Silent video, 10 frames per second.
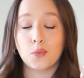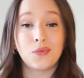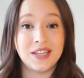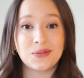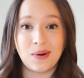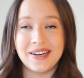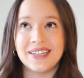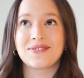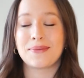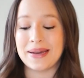This one
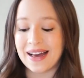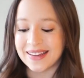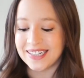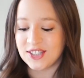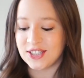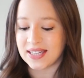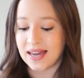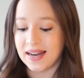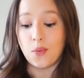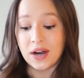is from Kelly. She
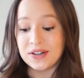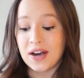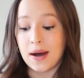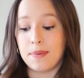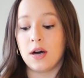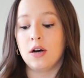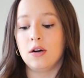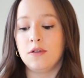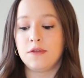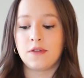said 1 cup
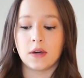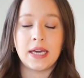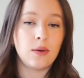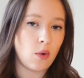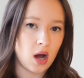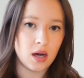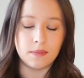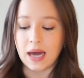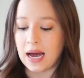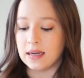of
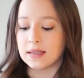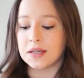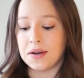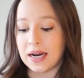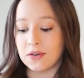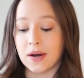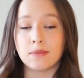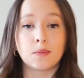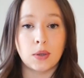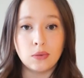quinoa has 9
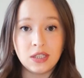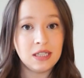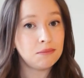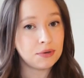grams of protein,